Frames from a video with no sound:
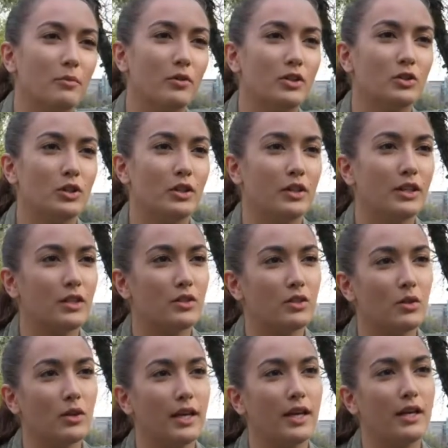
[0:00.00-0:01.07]
type of engineering,
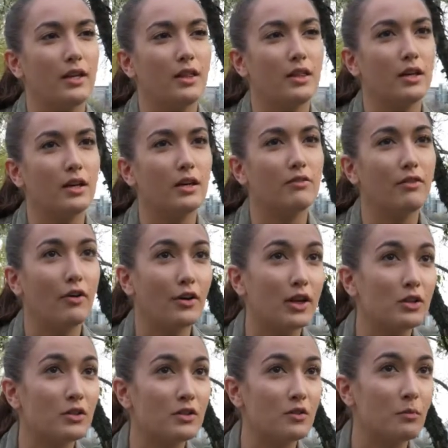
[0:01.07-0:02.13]
so like the
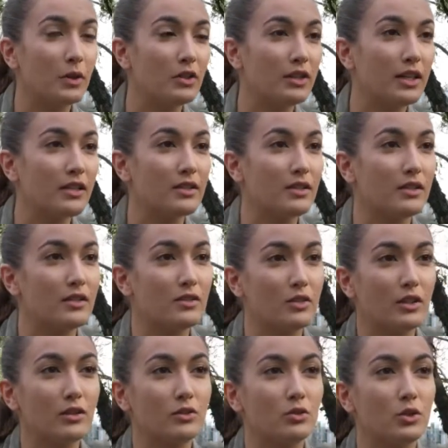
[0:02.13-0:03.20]
foundations of buildings and the
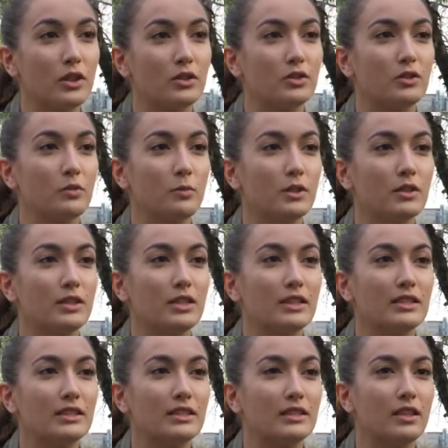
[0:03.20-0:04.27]
steel structures of
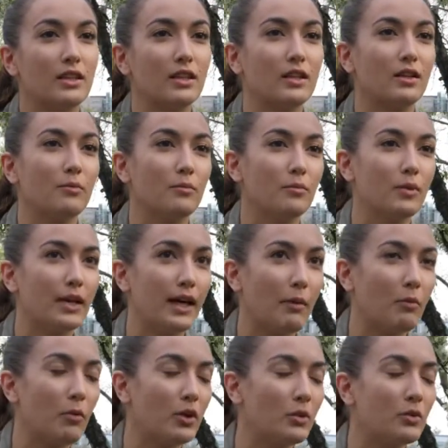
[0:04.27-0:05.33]
buildings, like I'm
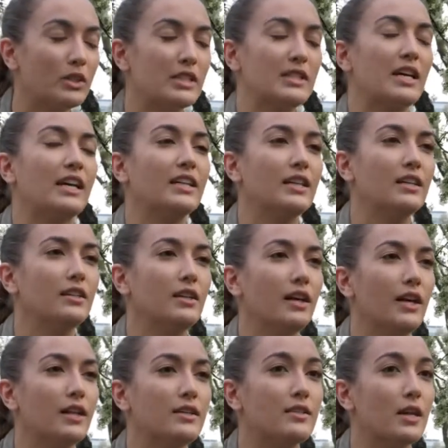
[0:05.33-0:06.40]
the one who would design it,
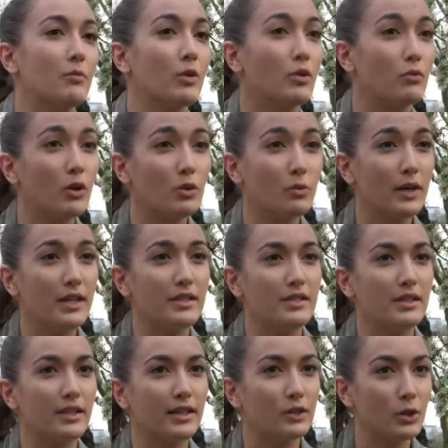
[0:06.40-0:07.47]
and same with roadways
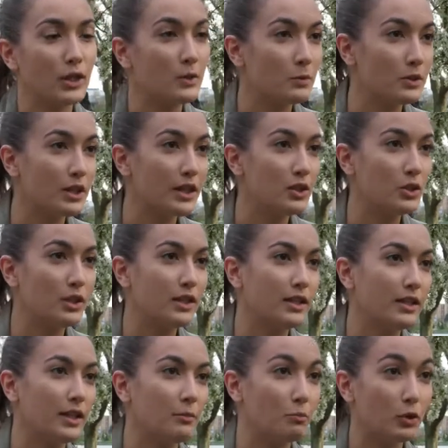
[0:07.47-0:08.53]
and like
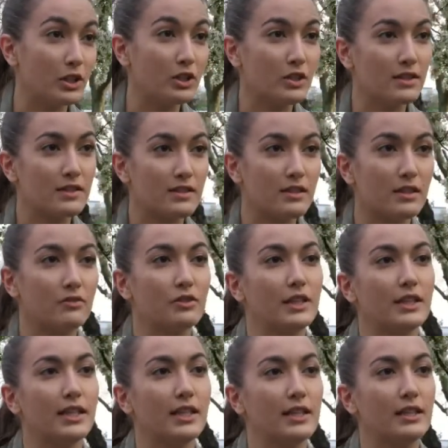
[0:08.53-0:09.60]
transportation and bridges and stuff
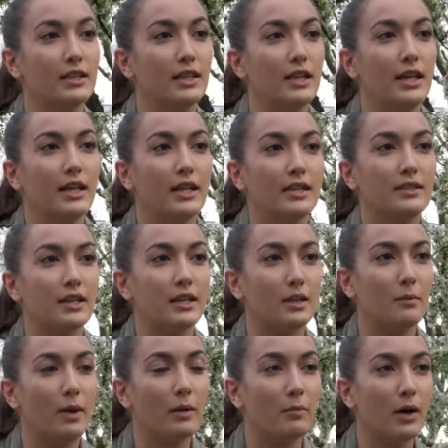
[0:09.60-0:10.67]
like that. That's like the
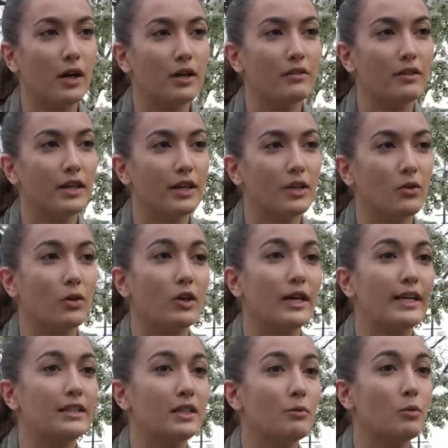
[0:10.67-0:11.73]
main part of it. Or
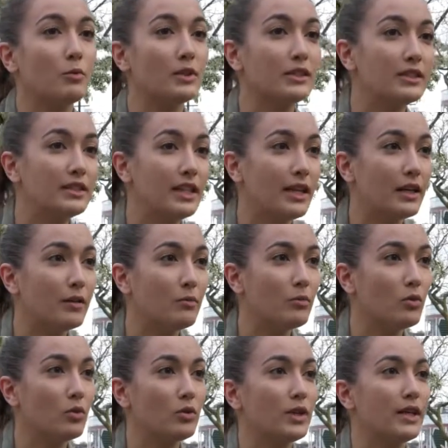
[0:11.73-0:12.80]
anytime you build a dam
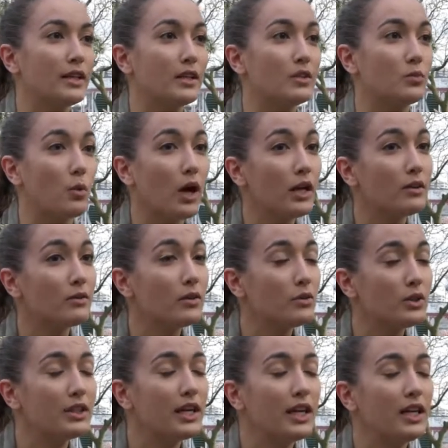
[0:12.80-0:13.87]
or like there's water
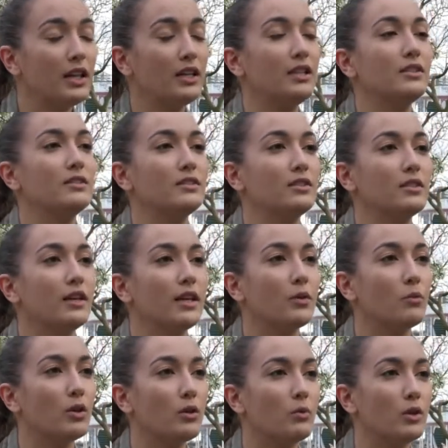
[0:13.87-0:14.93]
erosion kind of things, like
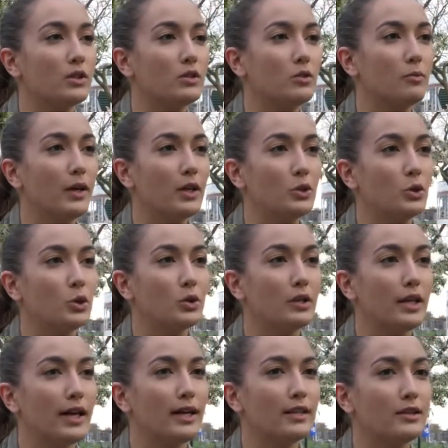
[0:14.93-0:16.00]
we're the ones who make sure
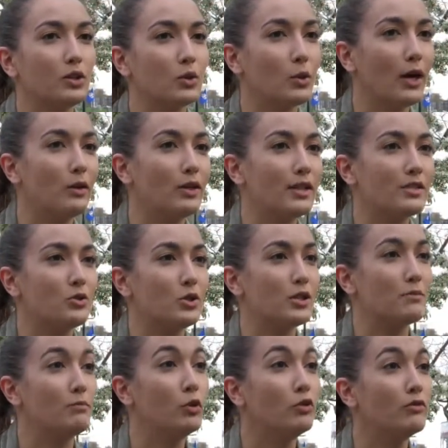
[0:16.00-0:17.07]
that the ground doesn't
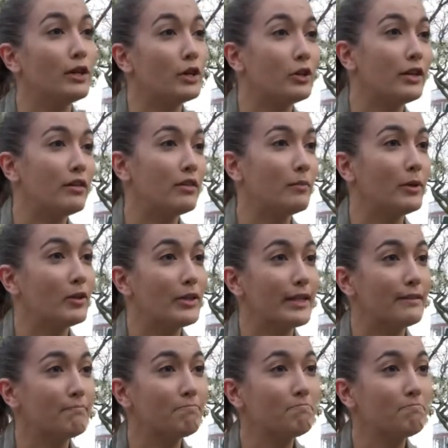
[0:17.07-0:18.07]
just move underneath the building.